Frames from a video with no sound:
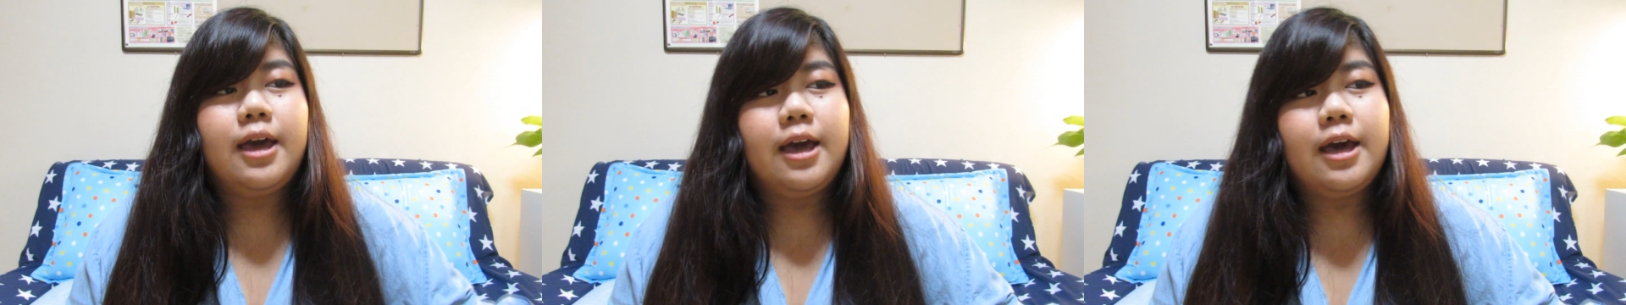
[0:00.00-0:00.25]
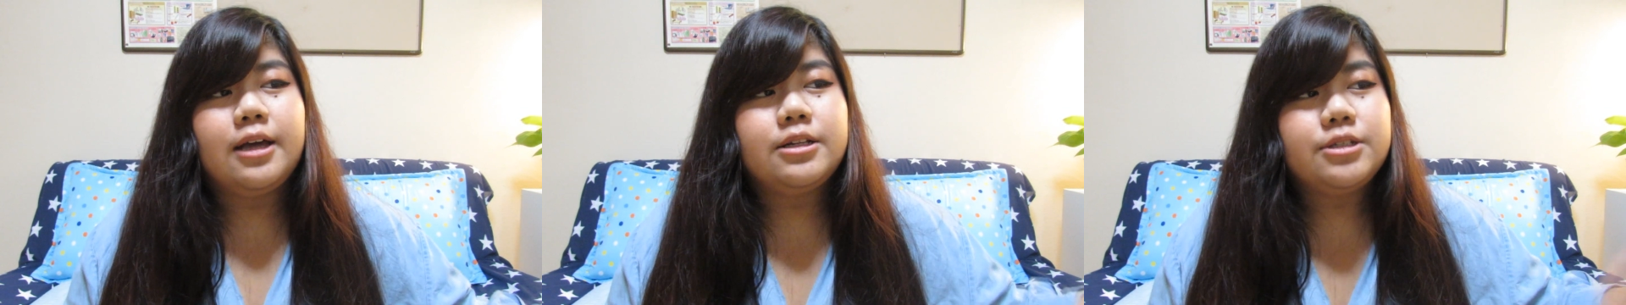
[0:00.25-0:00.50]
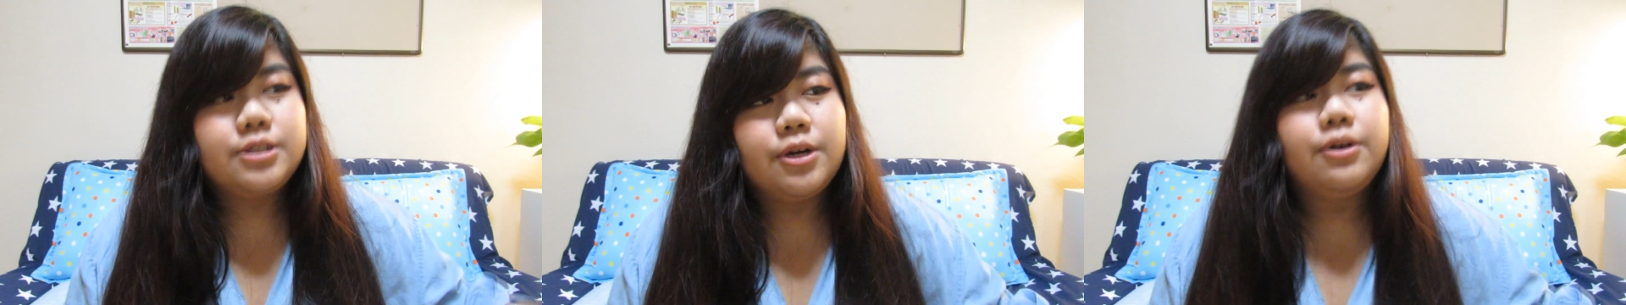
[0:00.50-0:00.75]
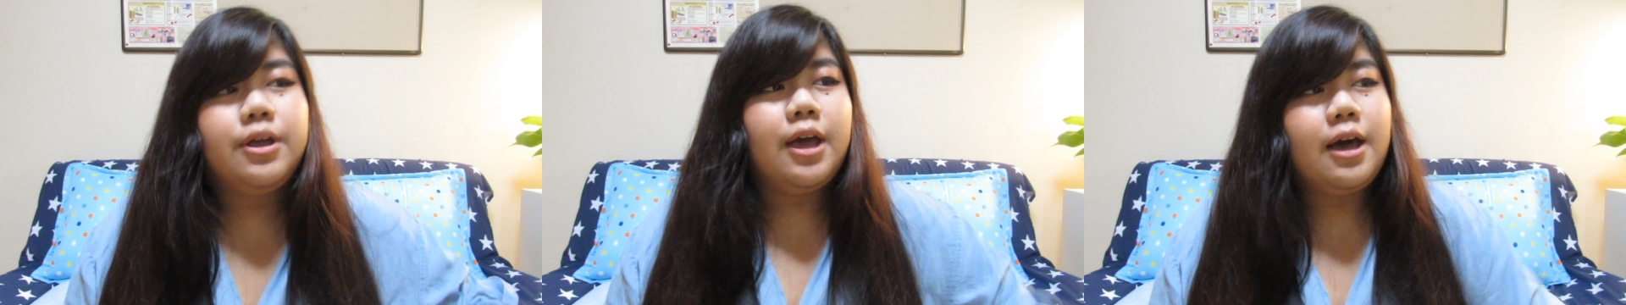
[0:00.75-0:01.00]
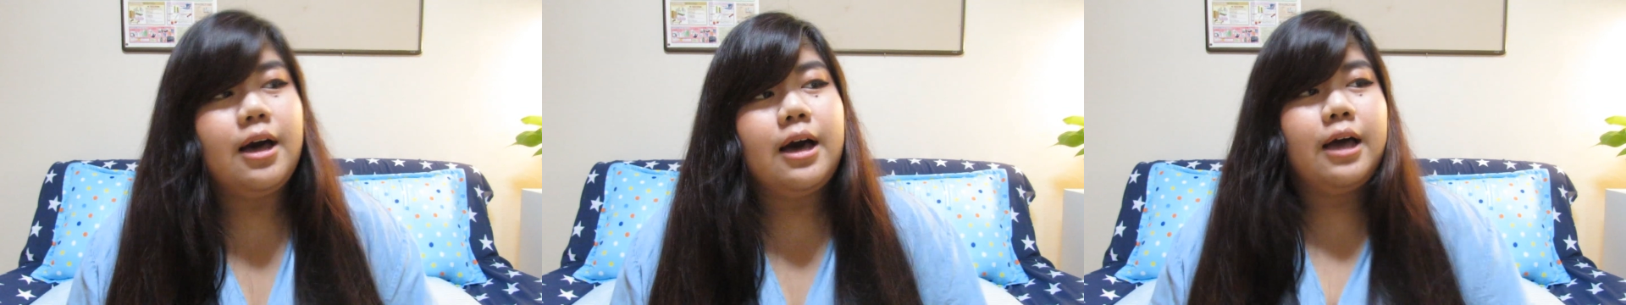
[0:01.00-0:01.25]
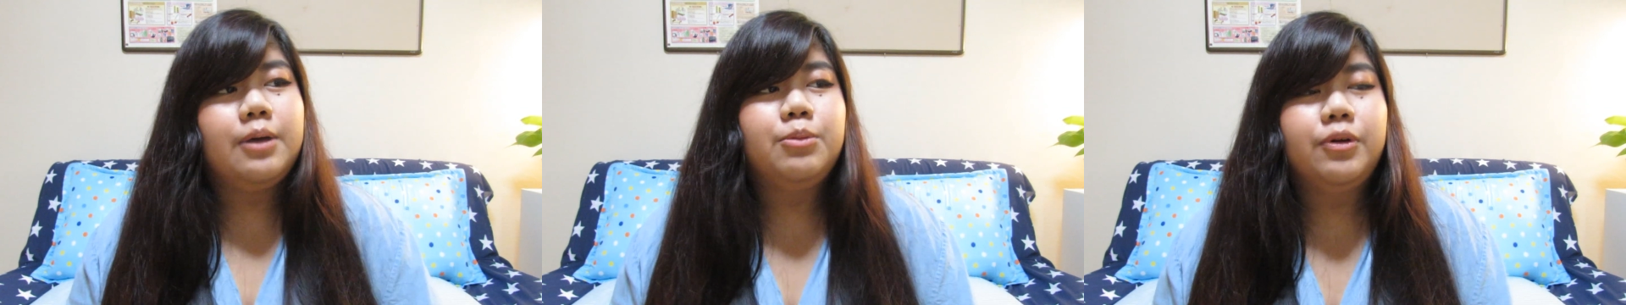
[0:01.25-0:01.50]
And so yeah,
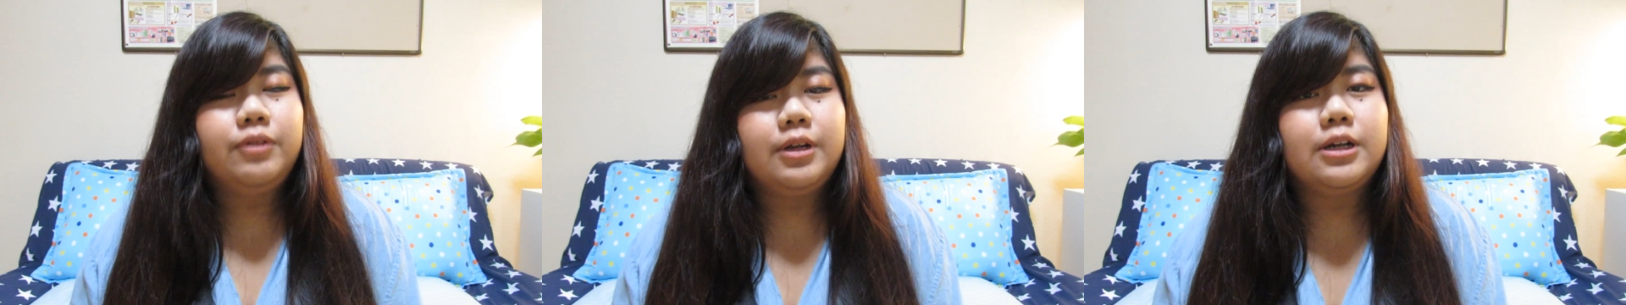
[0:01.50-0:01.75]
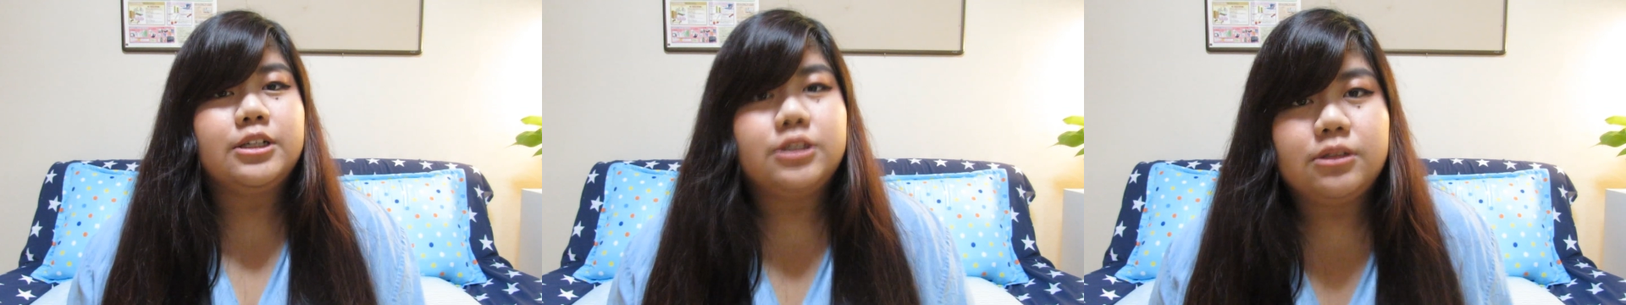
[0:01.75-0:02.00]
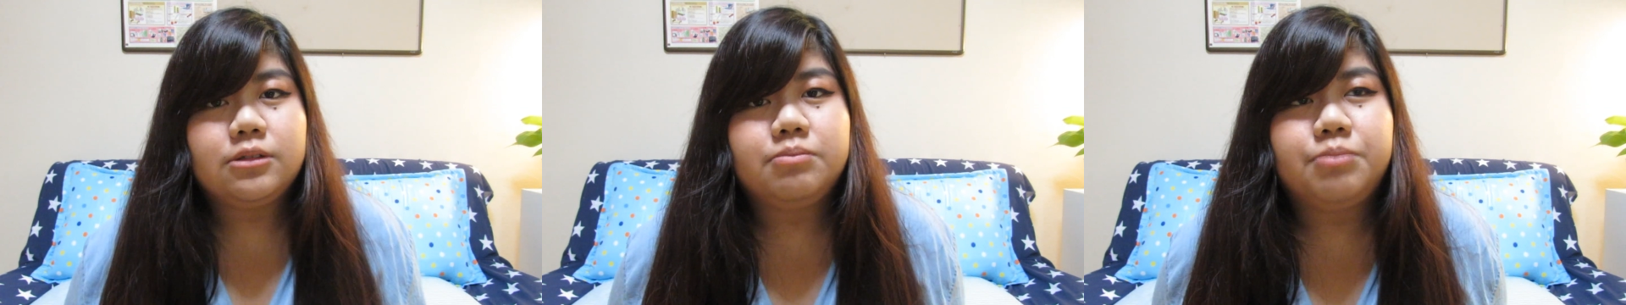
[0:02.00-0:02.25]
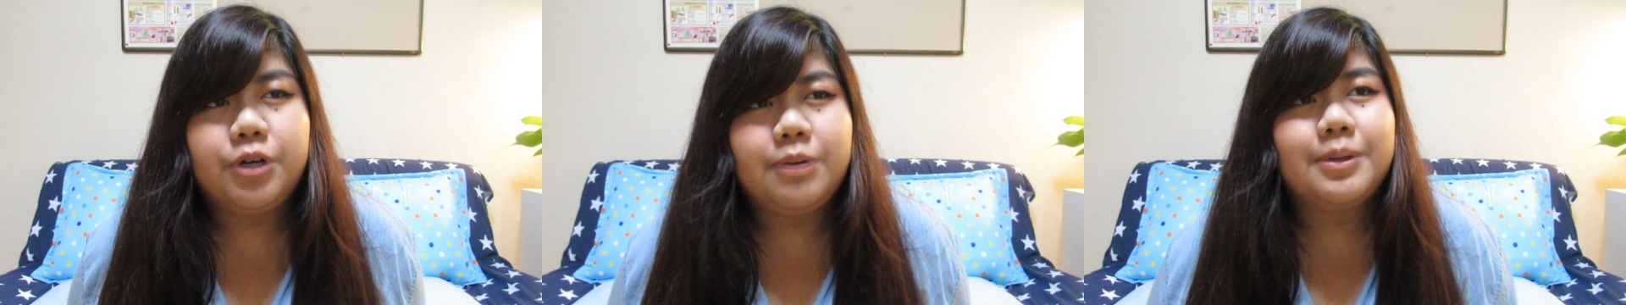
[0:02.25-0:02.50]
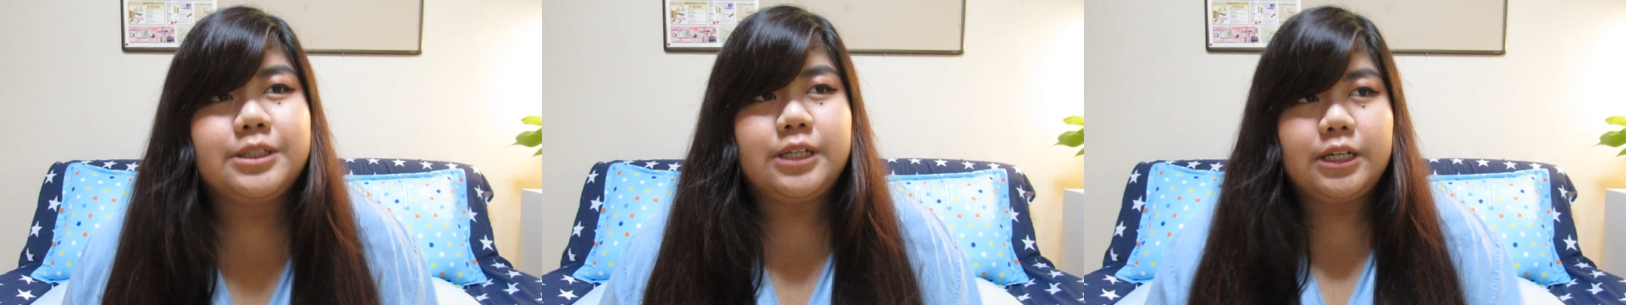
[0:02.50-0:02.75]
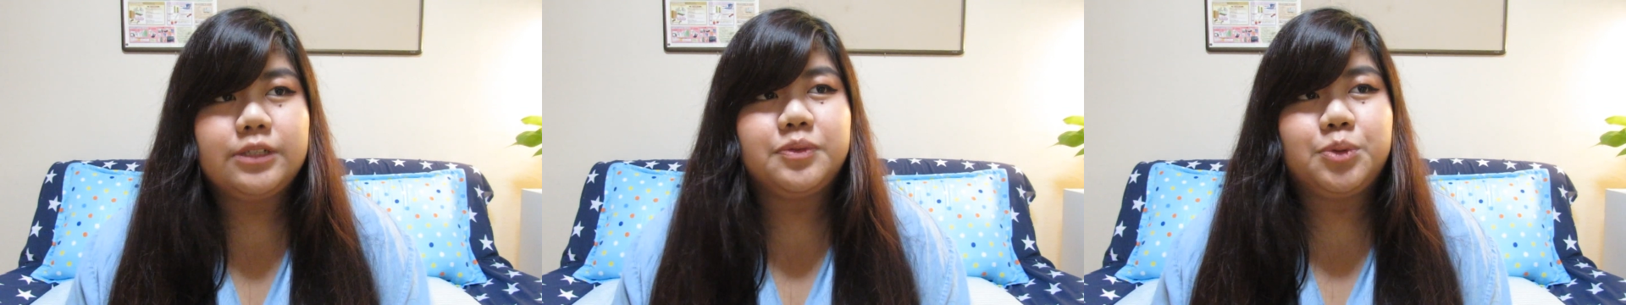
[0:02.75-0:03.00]
I moved here at pretty much the
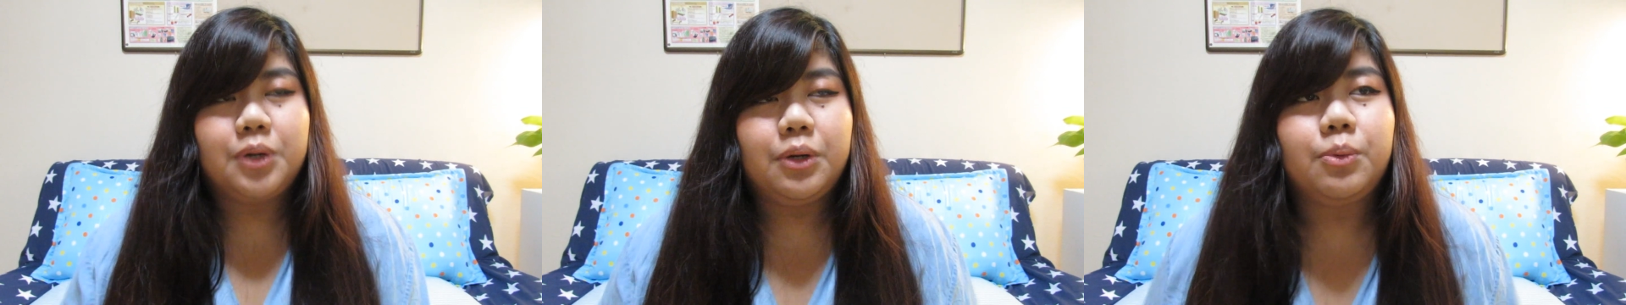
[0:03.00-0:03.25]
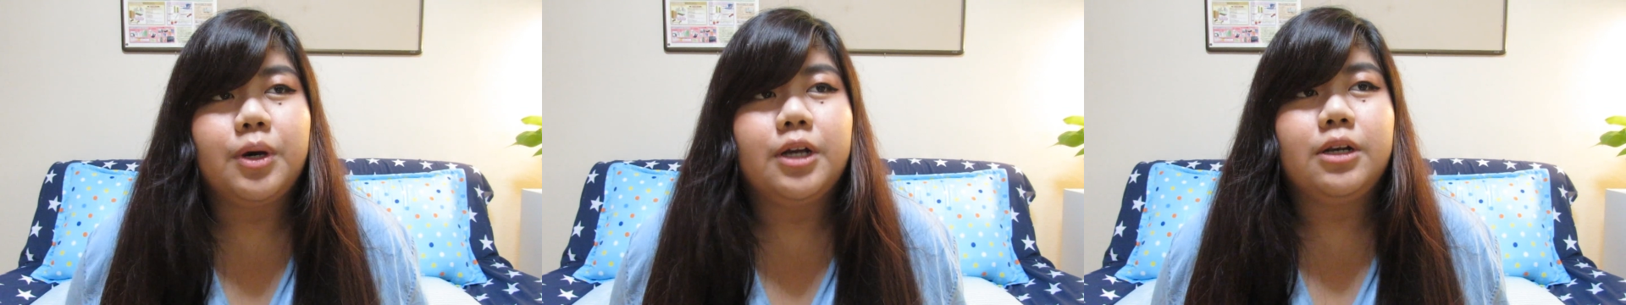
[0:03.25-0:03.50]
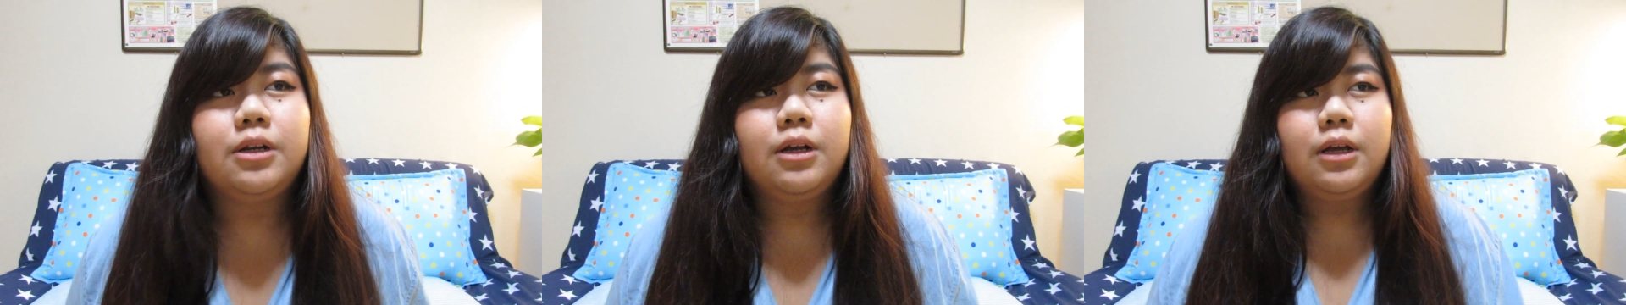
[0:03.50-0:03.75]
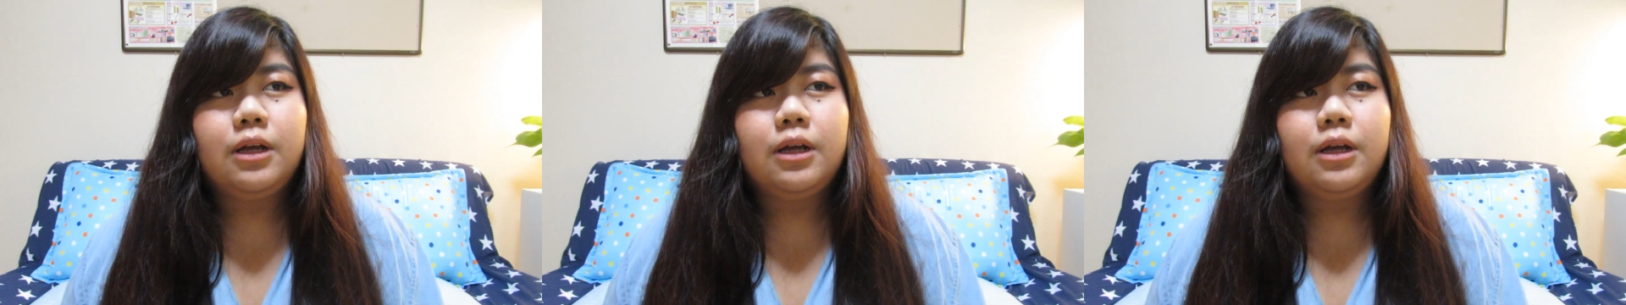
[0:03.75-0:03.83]
age of 21.